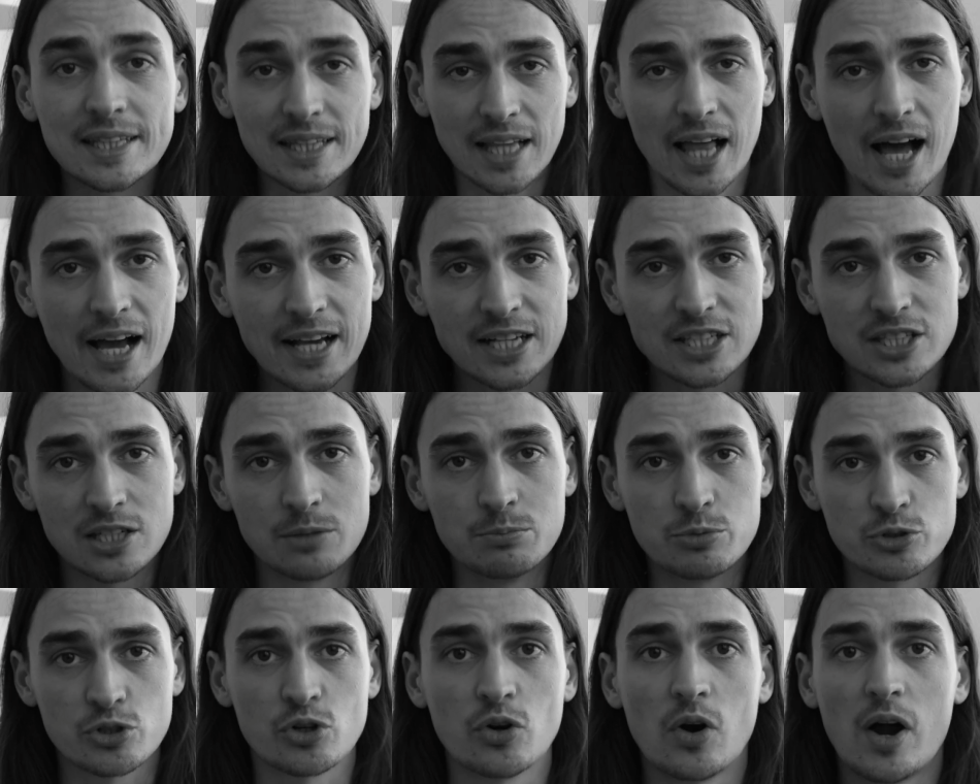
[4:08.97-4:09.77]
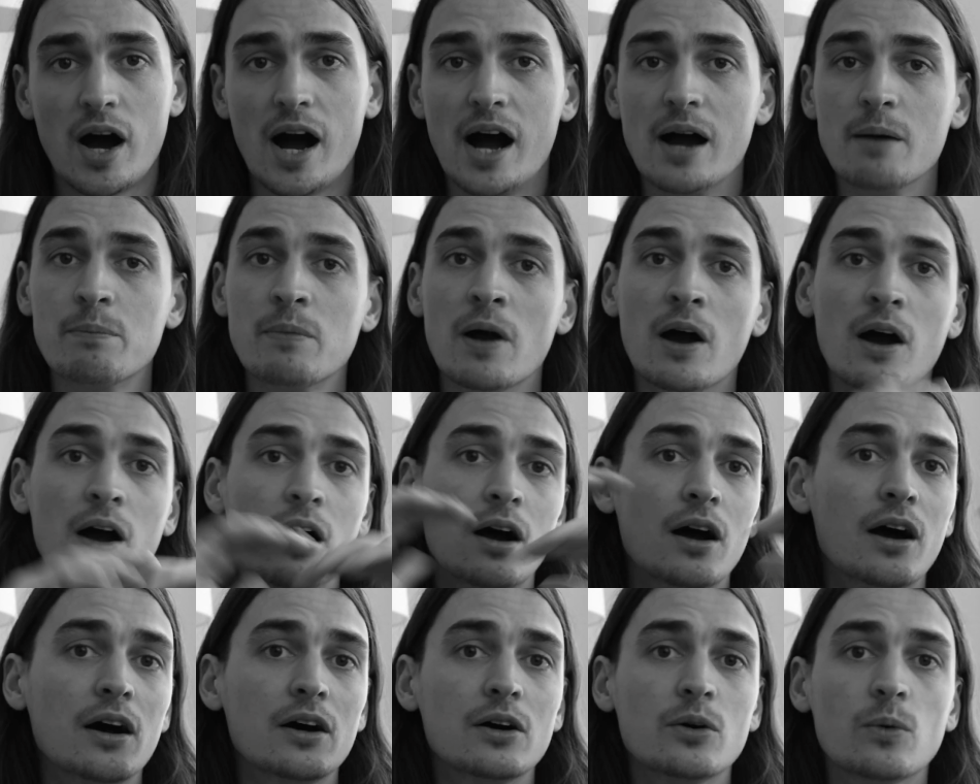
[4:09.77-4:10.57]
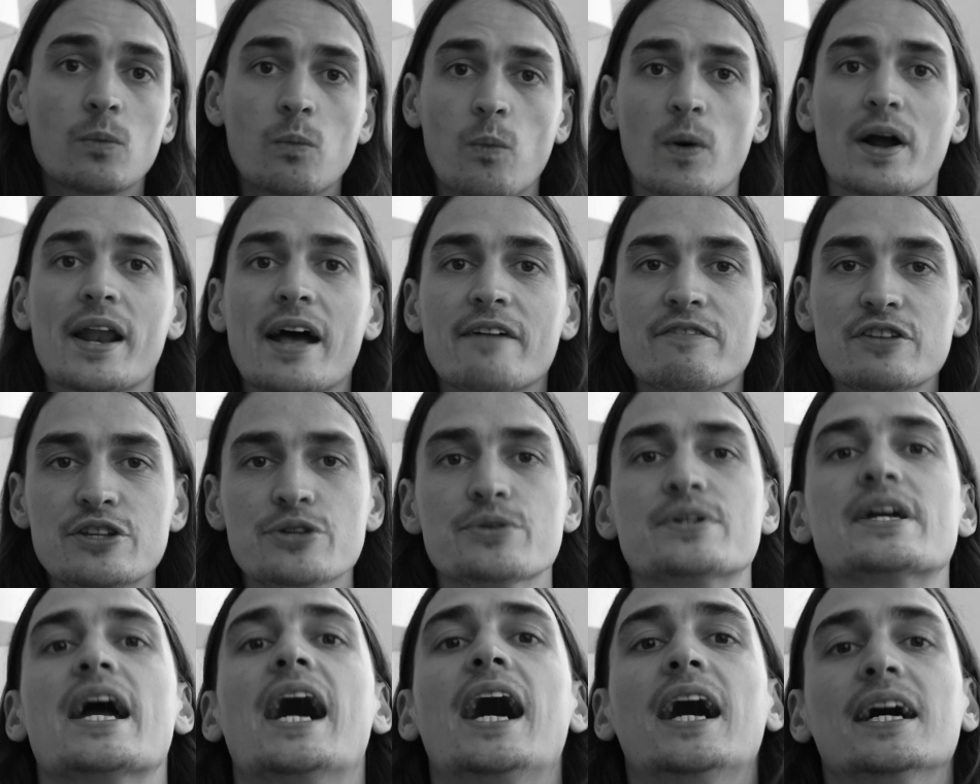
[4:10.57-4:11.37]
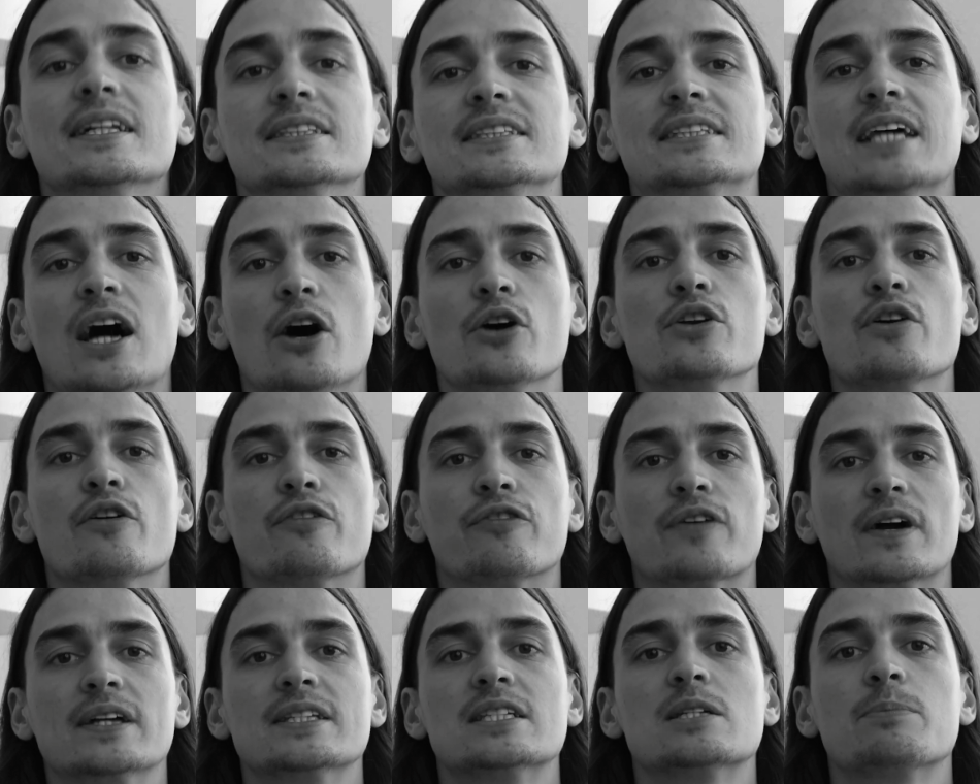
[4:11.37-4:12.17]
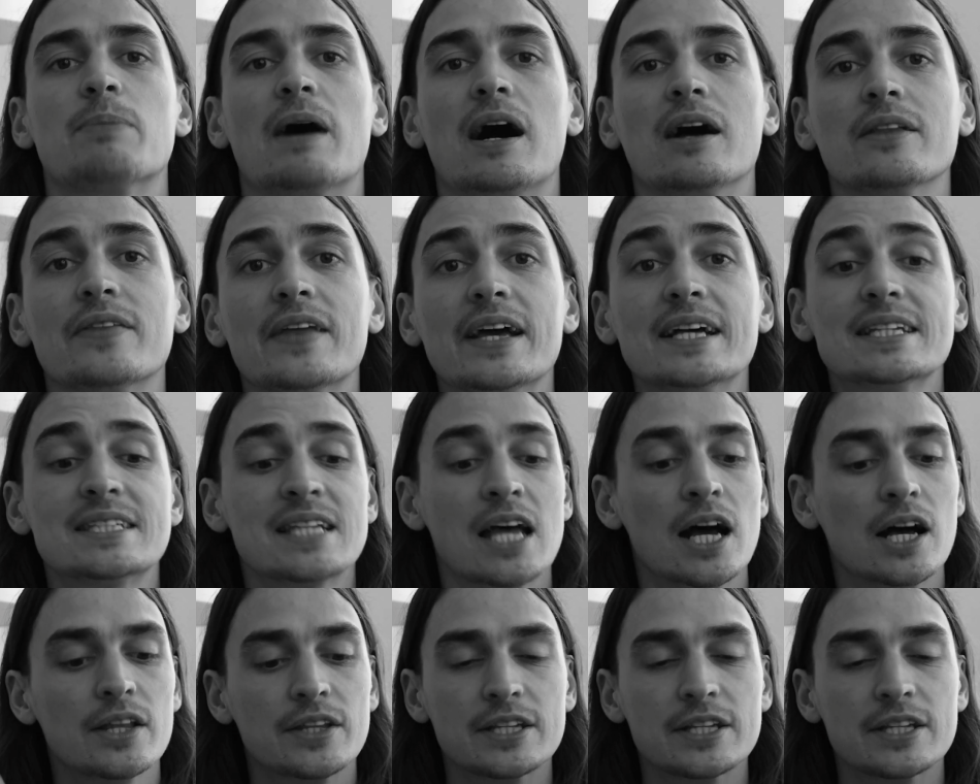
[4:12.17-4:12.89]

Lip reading: Like, subscribe, whatever you can, tell your friends about this.